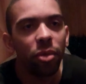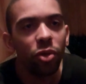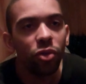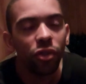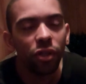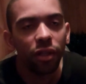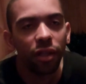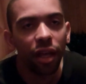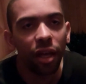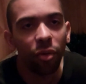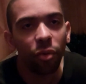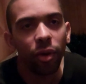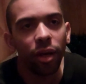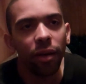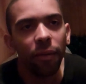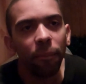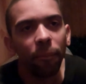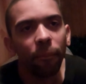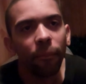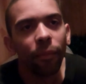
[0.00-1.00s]
music that
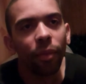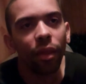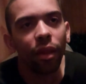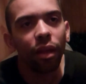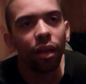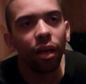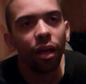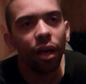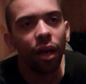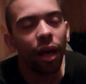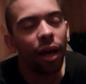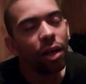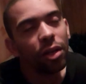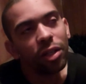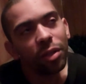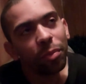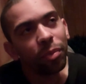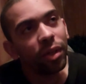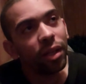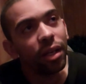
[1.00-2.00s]
way. And I
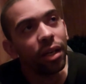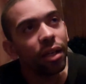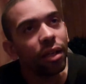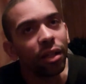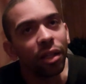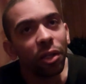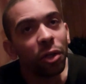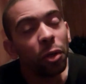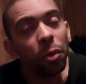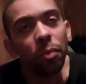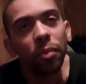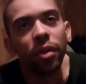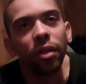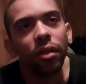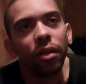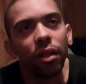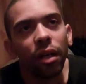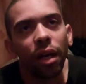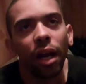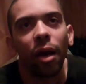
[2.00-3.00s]
used to play it loop
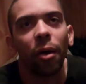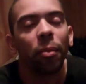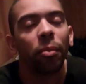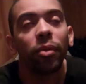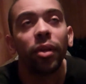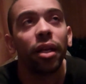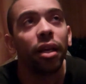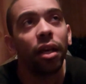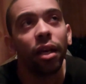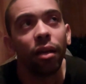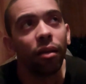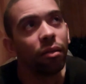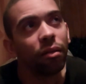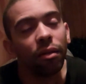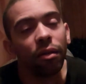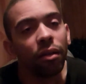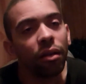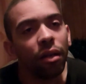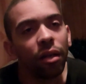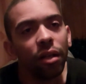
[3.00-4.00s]
and I'll play it
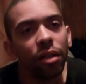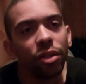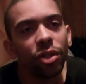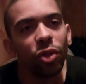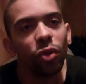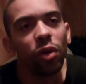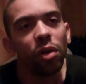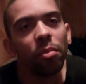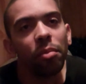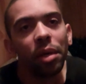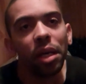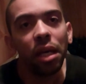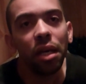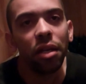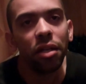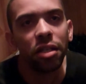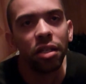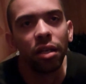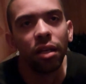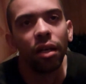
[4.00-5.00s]
to a
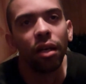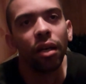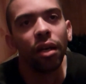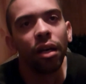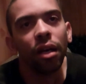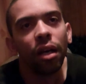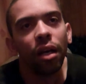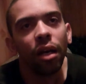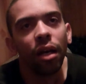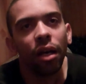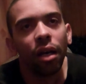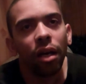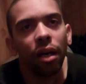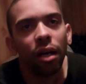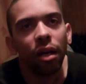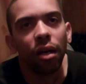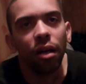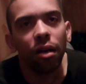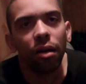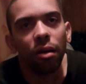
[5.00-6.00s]
beat.
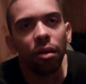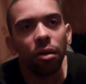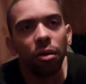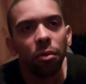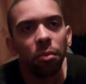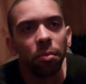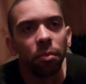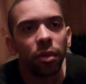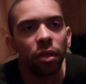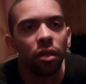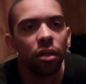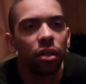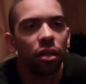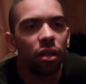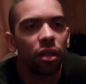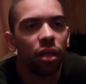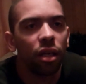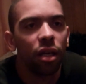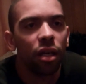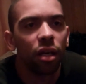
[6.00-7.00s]
Um,
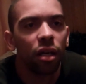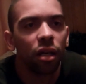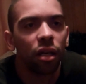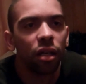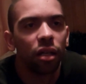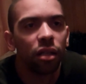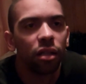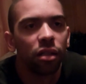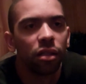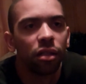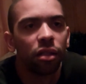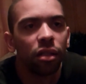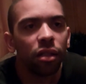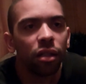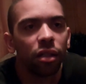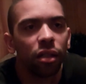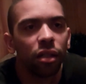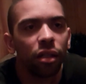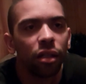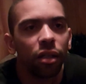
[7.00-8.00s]
yeah,
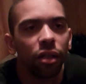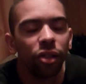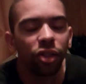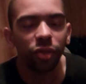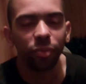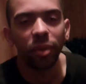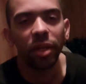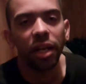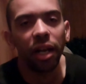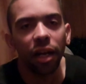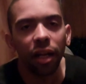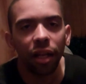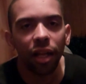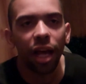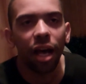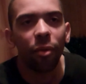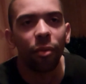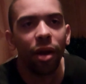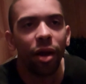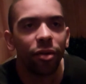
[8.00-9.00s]
just played it a
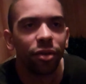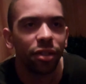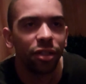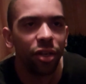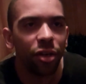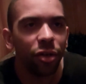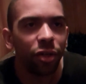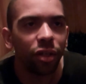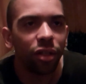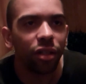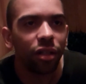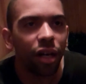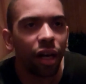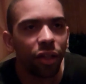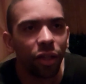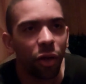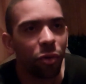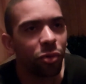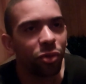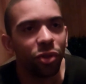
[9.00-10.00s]
lot when I was younger.
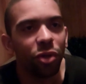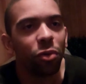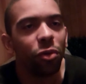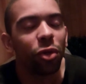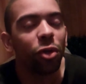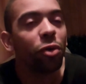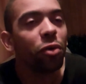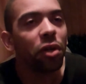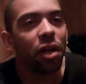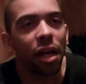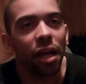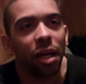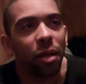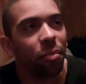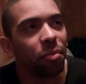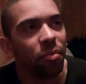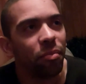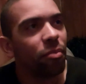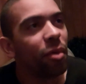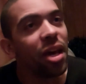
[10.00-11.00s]
I thought it was so cool that I
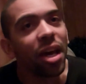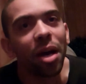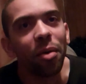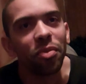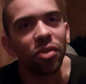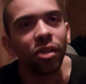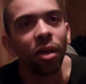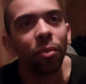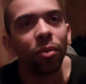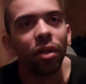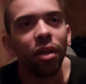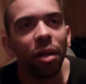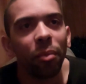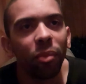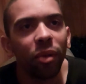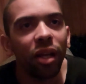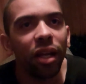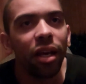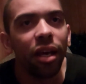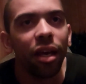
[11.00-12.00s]
could make up something
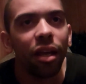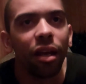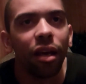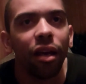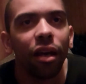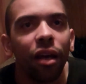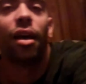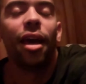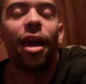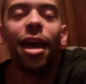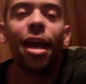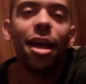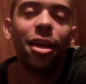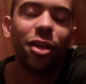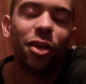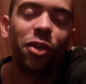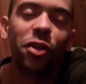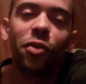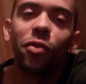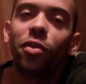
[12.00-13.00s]
and play it. I had
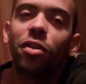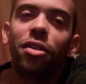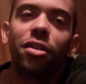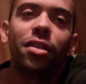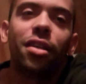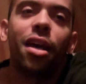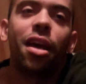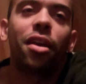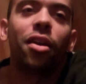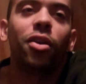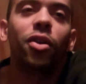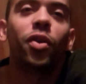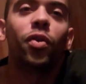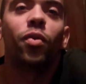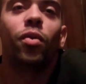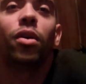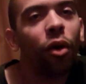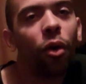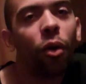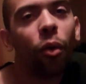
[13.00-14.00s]
to do it, just had to
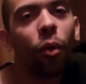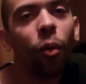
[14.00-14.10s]
do it.